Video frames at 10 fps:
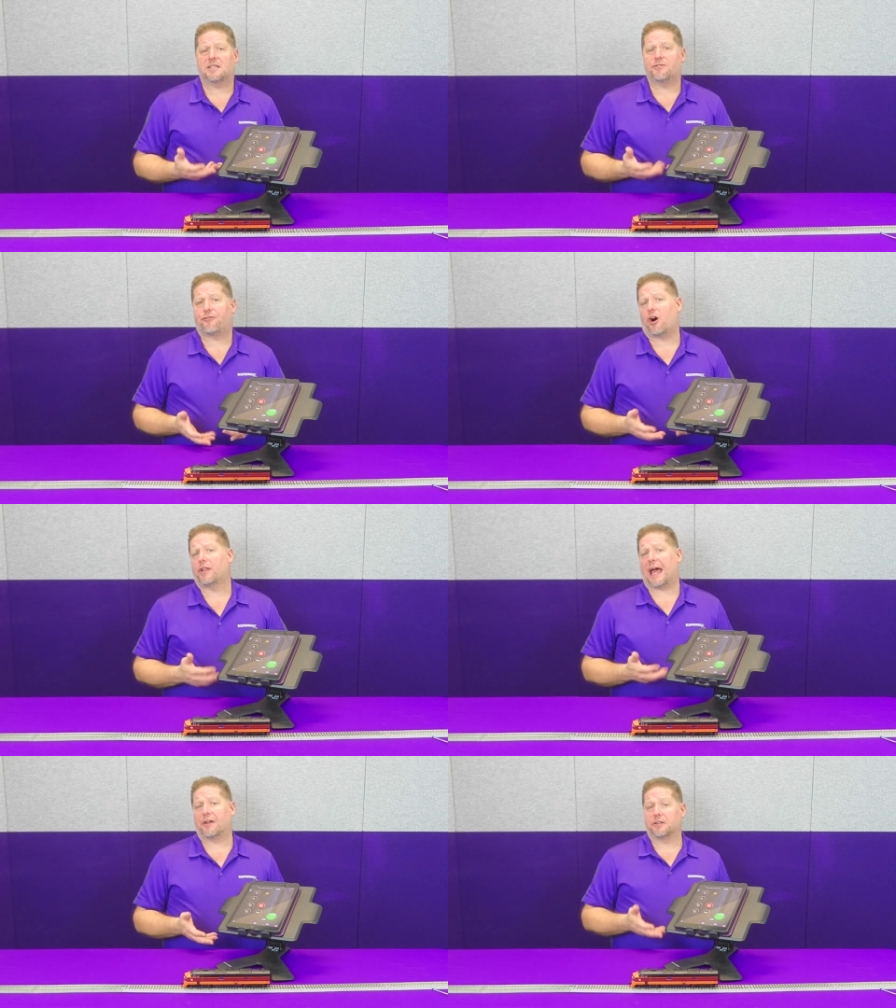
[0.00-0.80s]

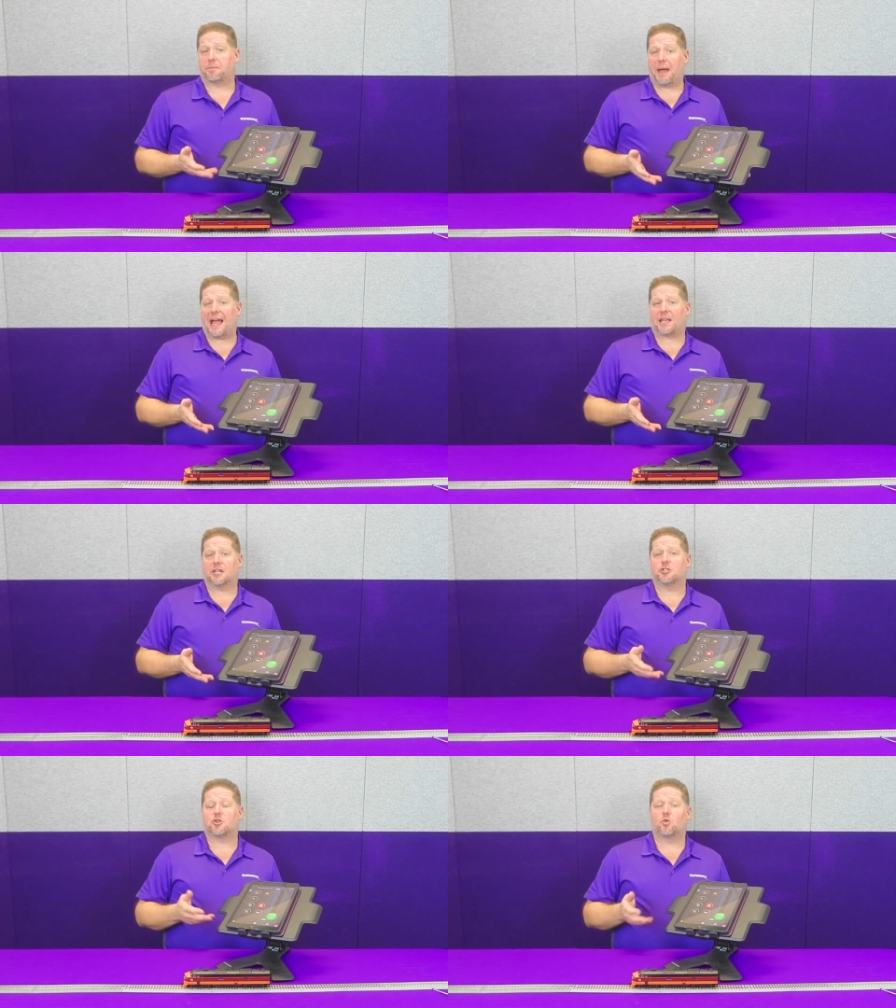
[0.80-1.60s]
default out of the
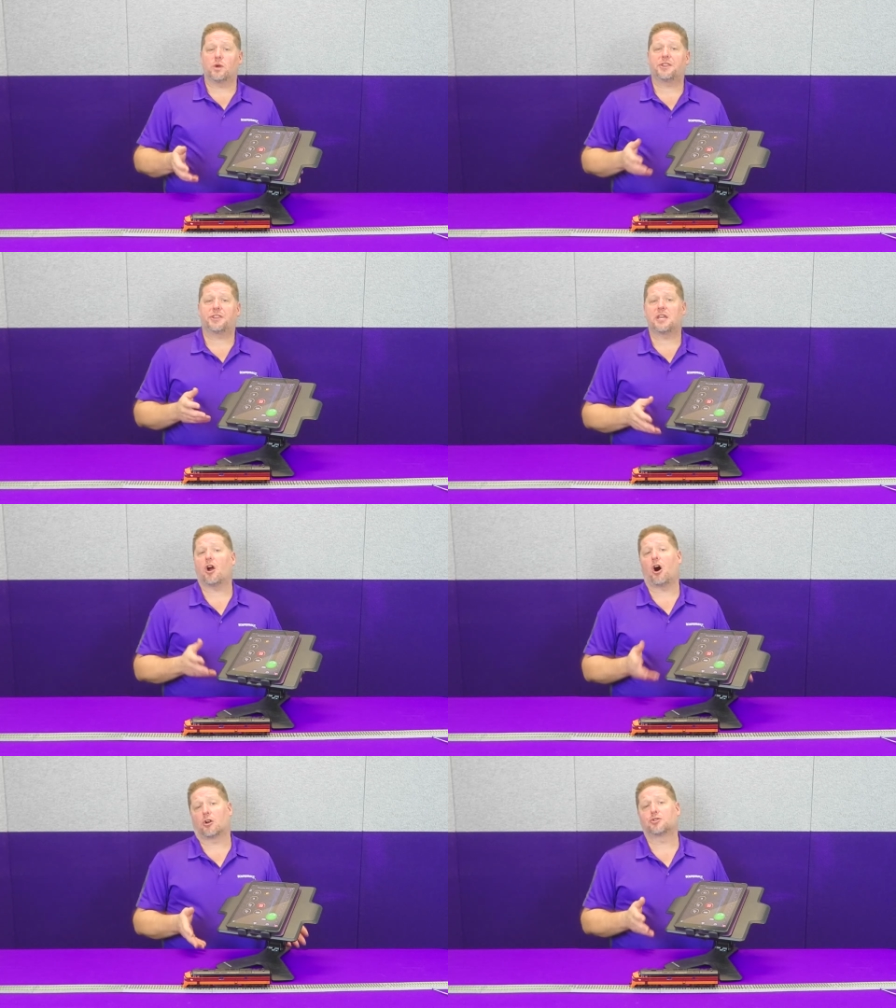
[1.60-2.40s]
package with
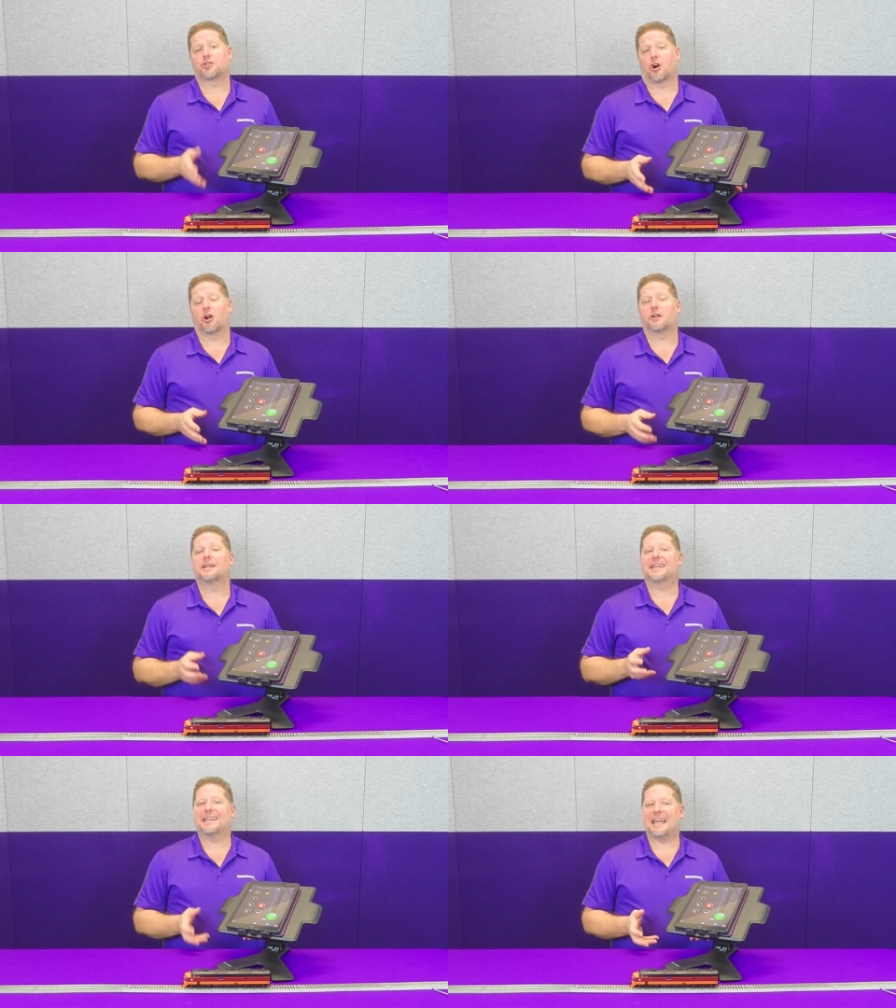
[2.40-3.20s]
the auto start
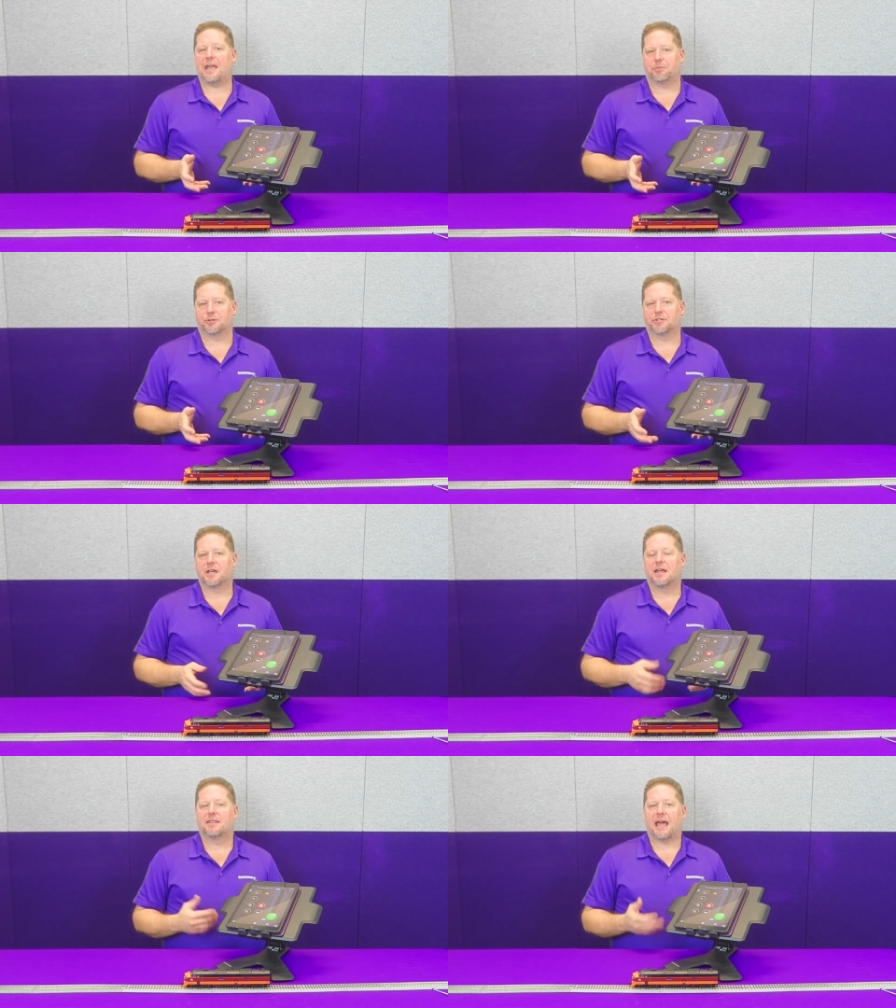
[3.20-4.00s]
enabled.
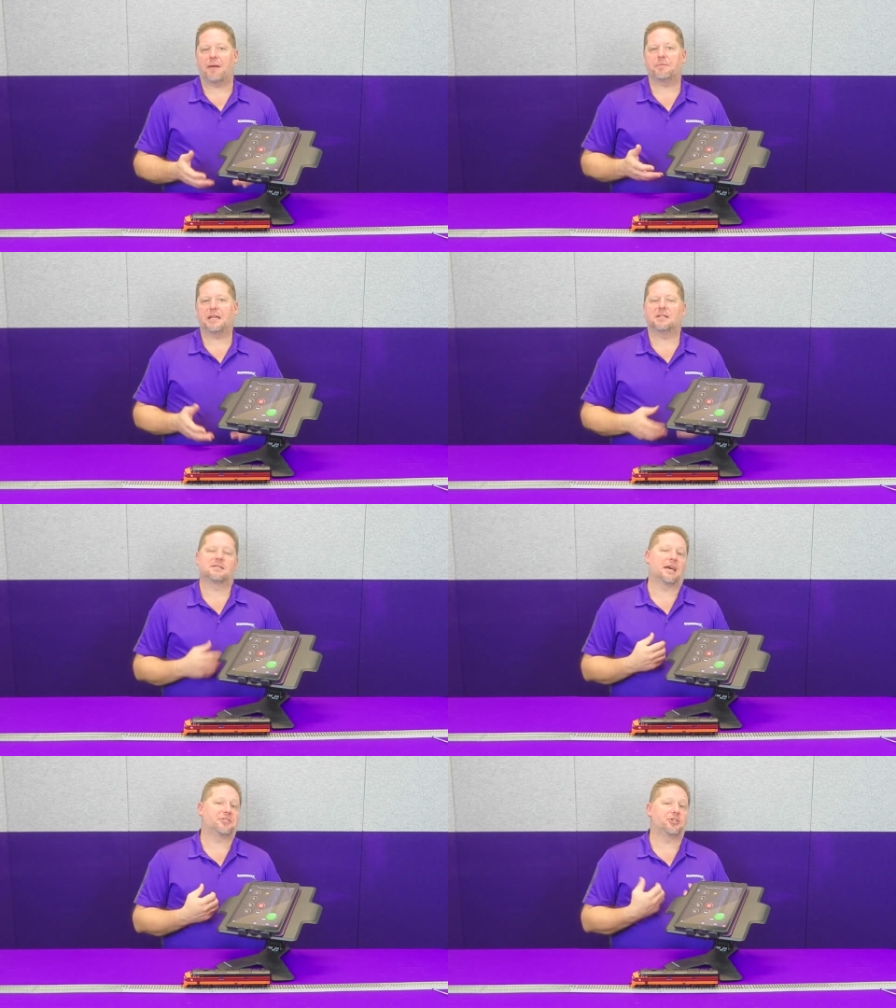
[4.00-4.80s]
That
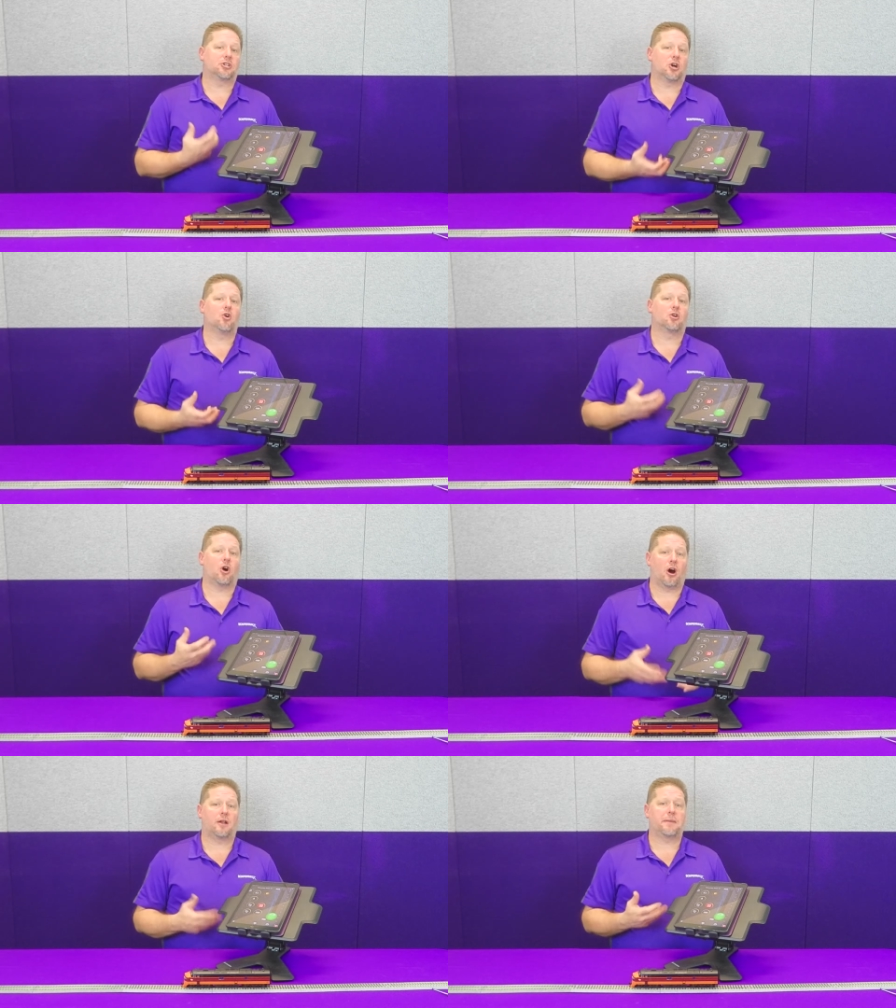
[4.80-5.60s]
means that the
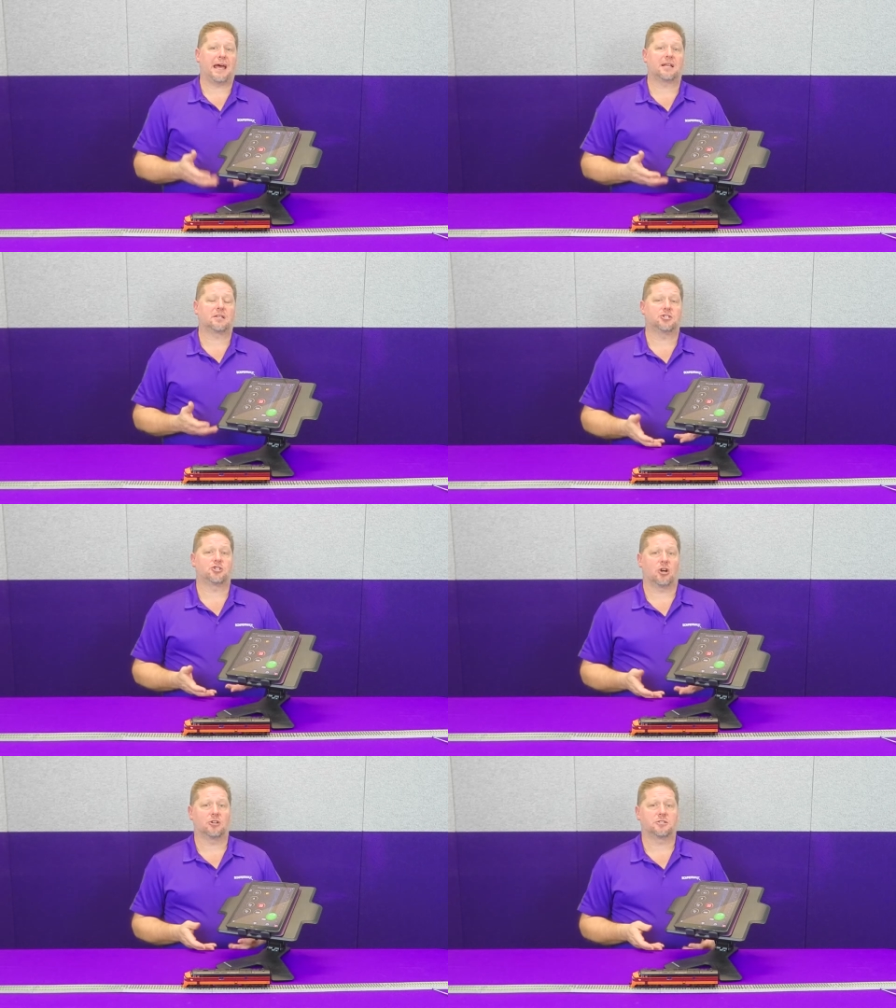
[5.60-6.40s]
decoder automatically
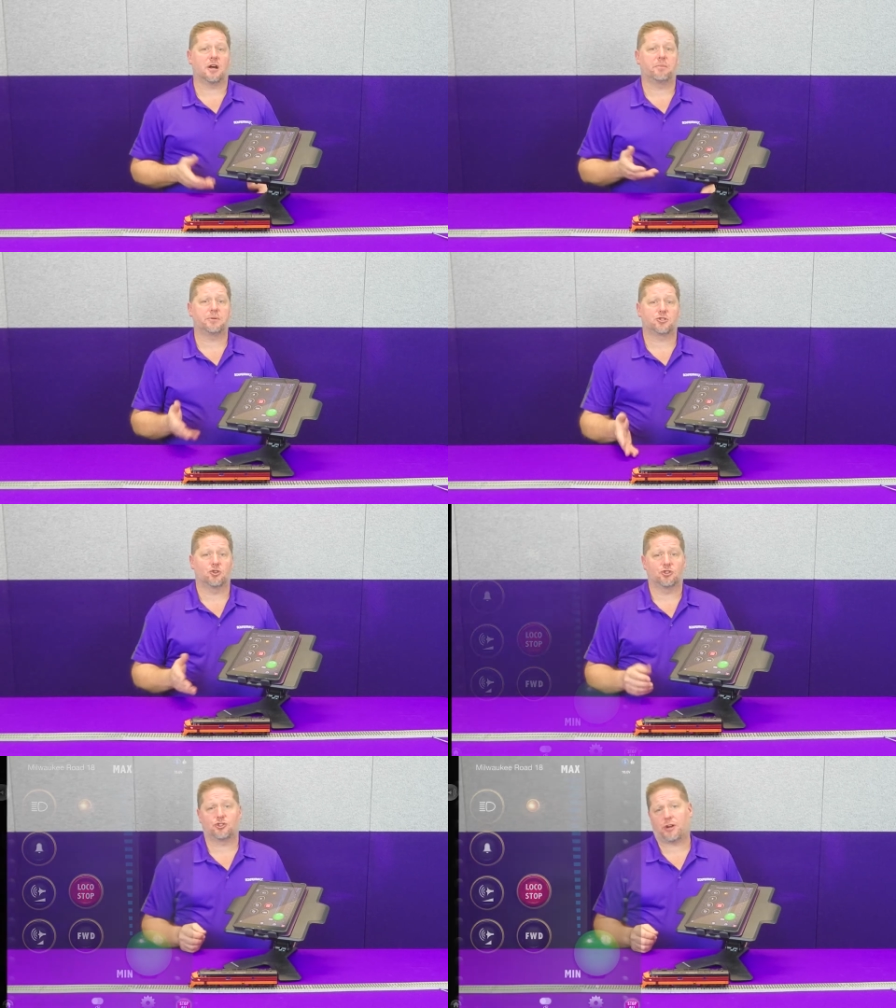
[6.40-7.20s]
starts up as
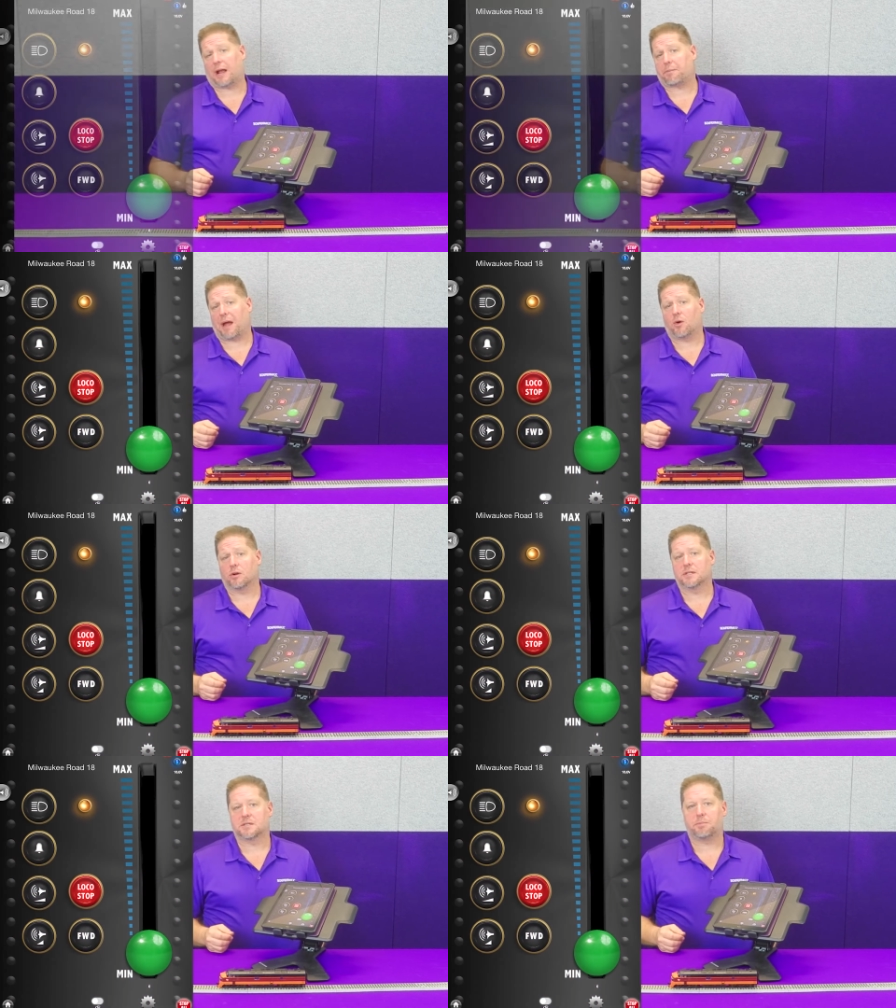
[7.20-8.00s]
soon as track
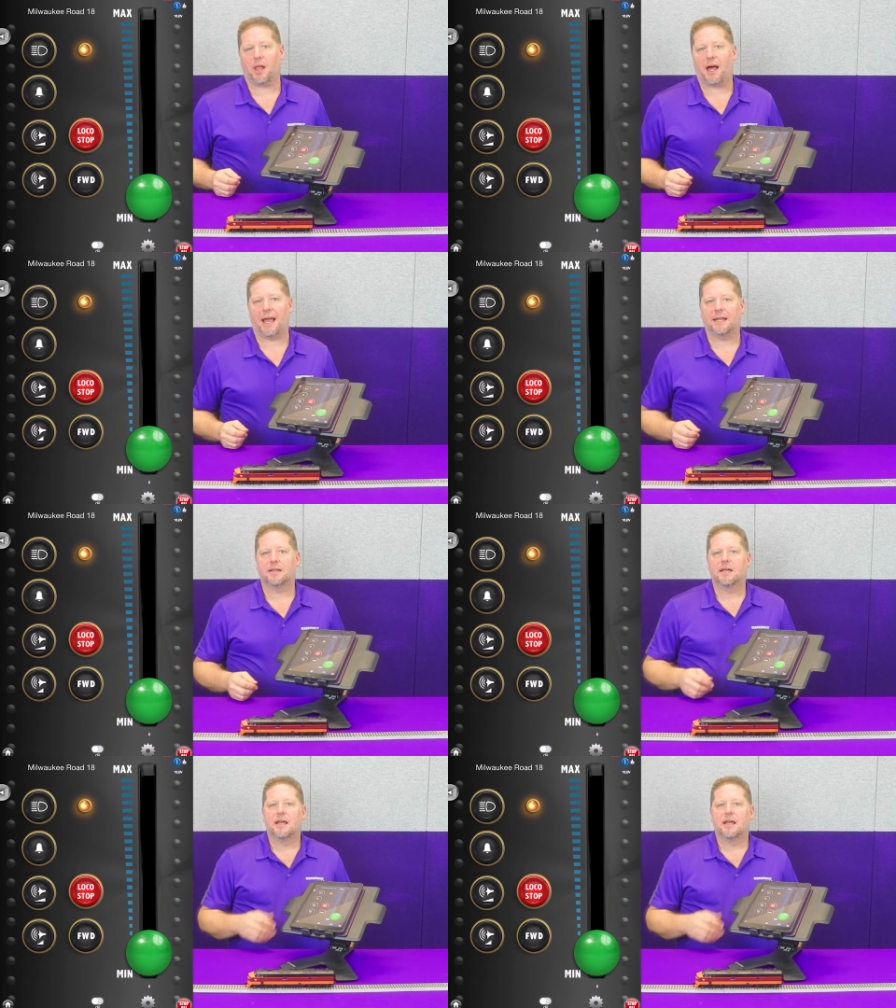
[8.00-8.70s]
power is applied.